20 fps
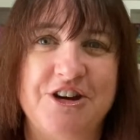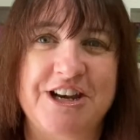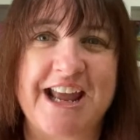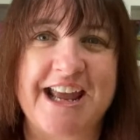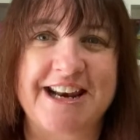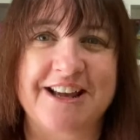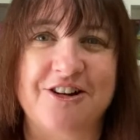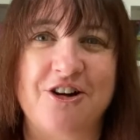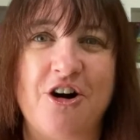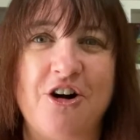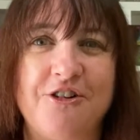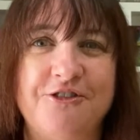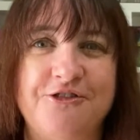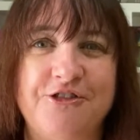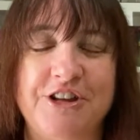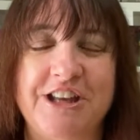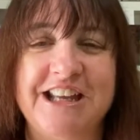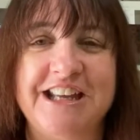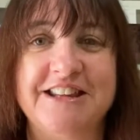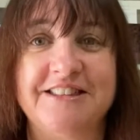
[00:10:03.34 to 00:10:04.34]
had a
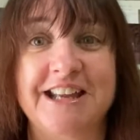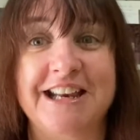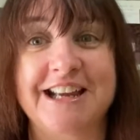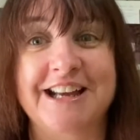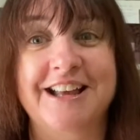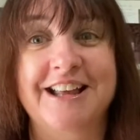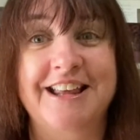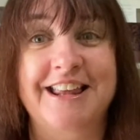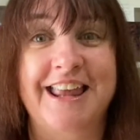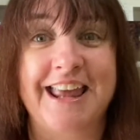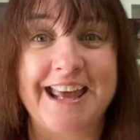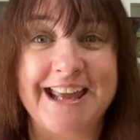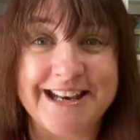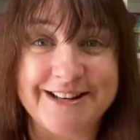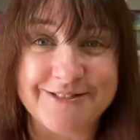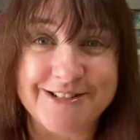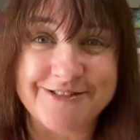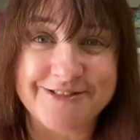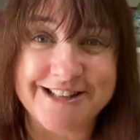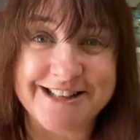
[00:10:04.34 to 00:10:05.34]
coffee. And then again,
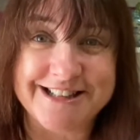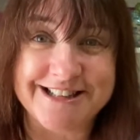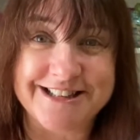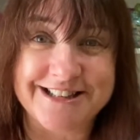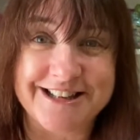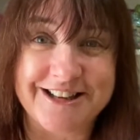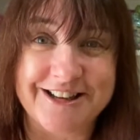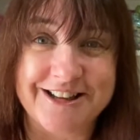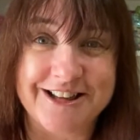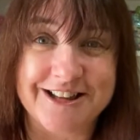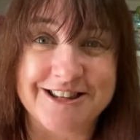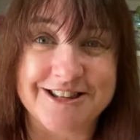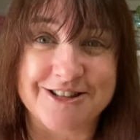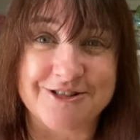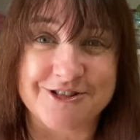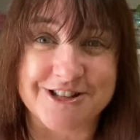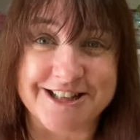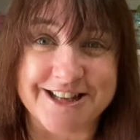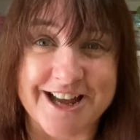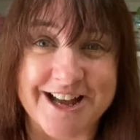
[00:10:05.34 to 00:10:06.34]
we went
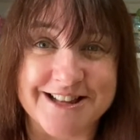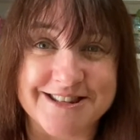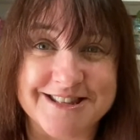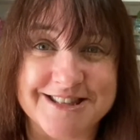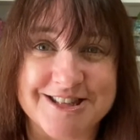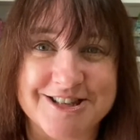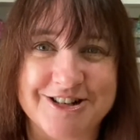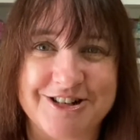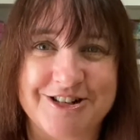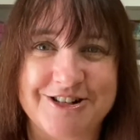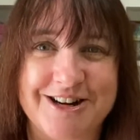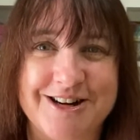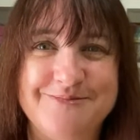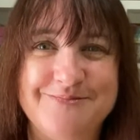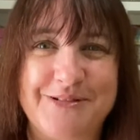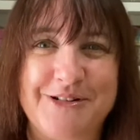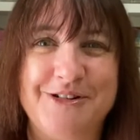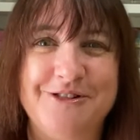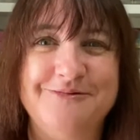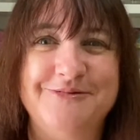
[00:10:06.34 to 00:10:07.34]
to a yarn store and
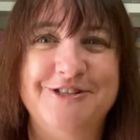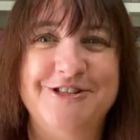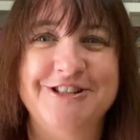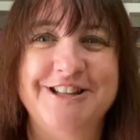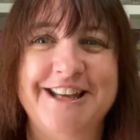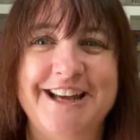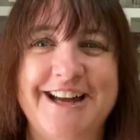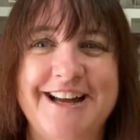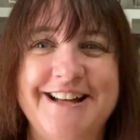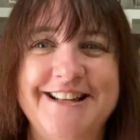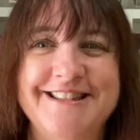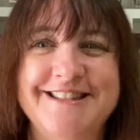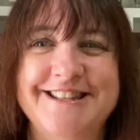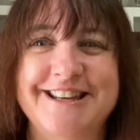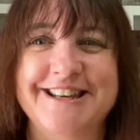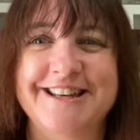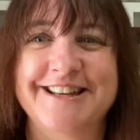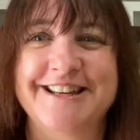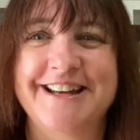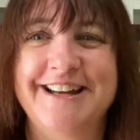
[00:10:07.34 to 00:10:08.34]
bought more yarn. So
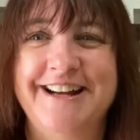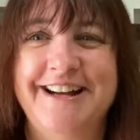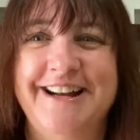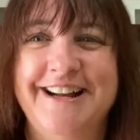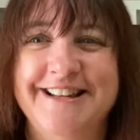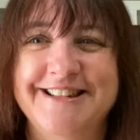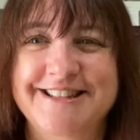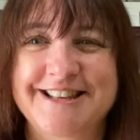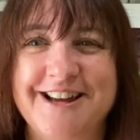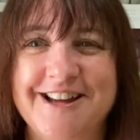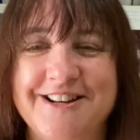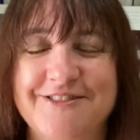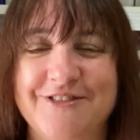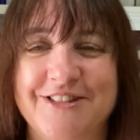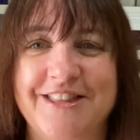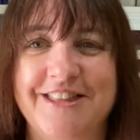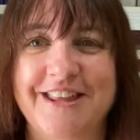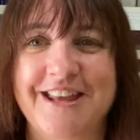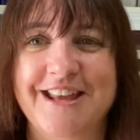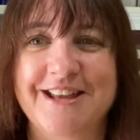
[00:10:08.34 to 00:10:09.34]
it's kind of a
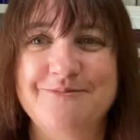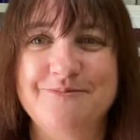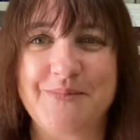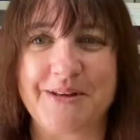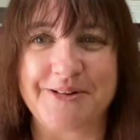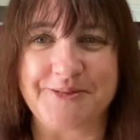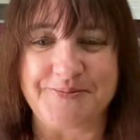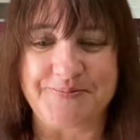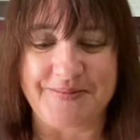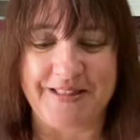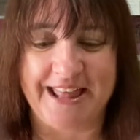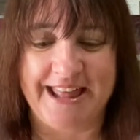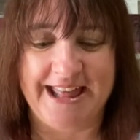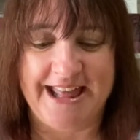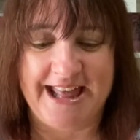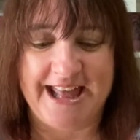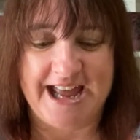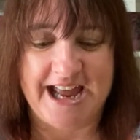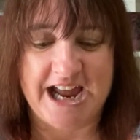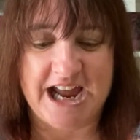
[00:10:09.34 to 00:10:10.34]
theme.
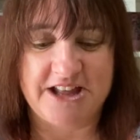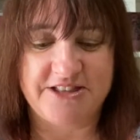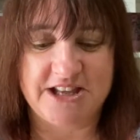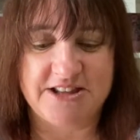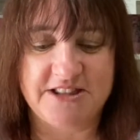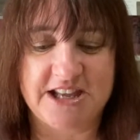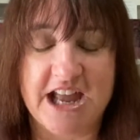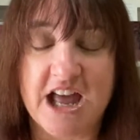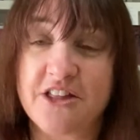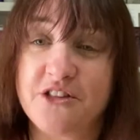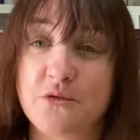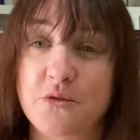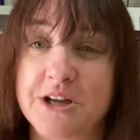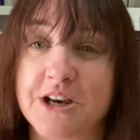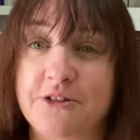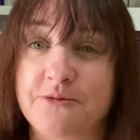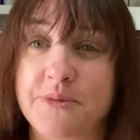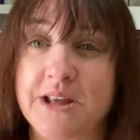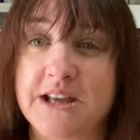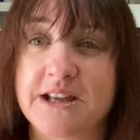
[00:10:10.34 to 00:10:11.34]
And then the other one
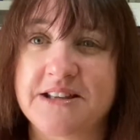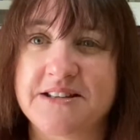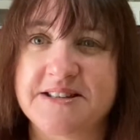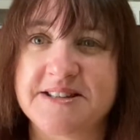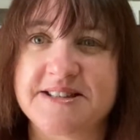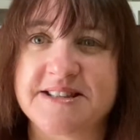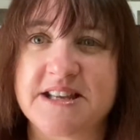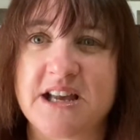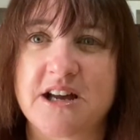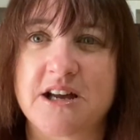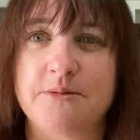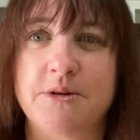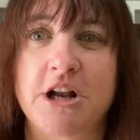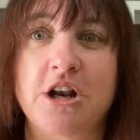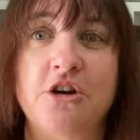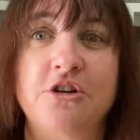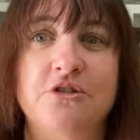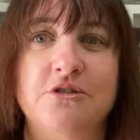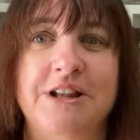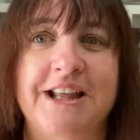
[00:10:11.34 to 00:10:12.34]
I met is a
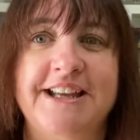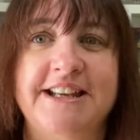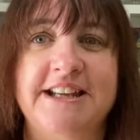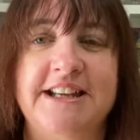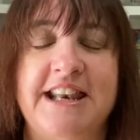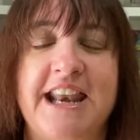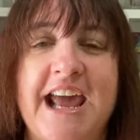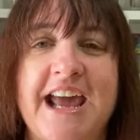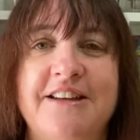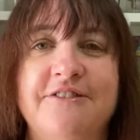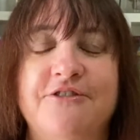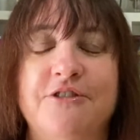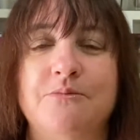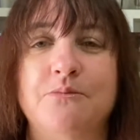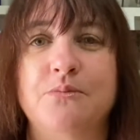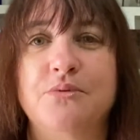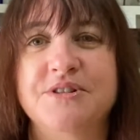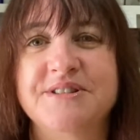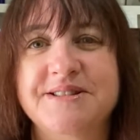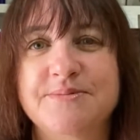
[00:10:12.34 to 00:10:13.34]
local lady, Nat from
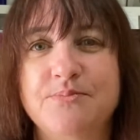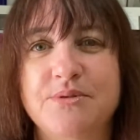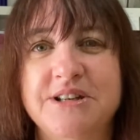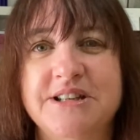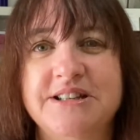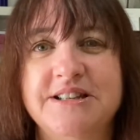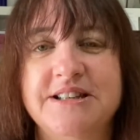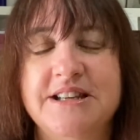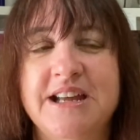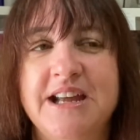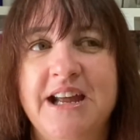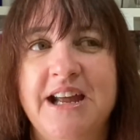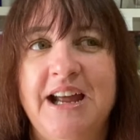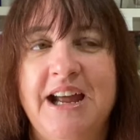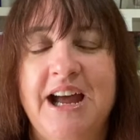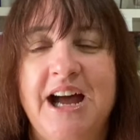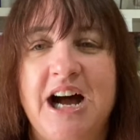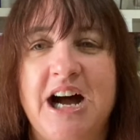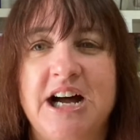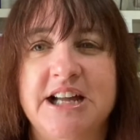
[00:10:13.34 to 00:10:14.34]
Brisbane.
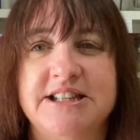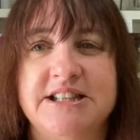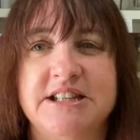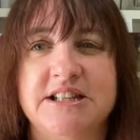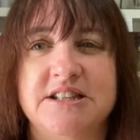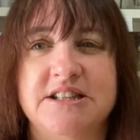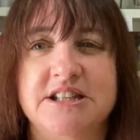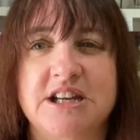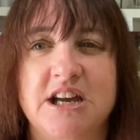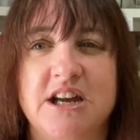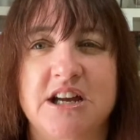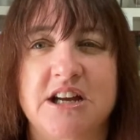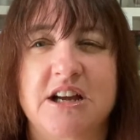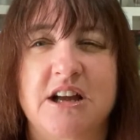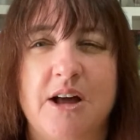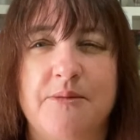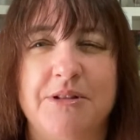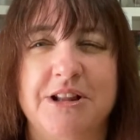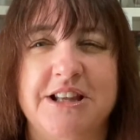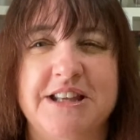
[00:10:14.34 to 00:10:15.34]
I did a
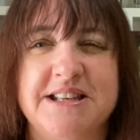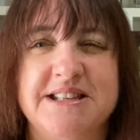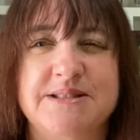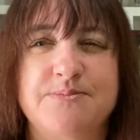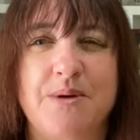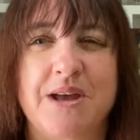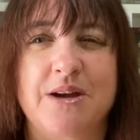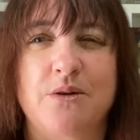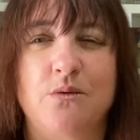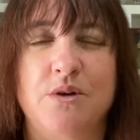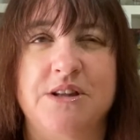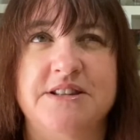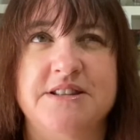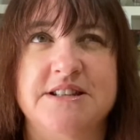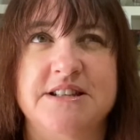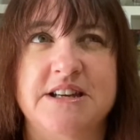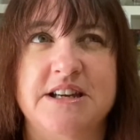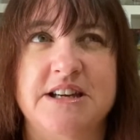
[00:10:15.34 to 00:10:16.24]
couple of years back, we did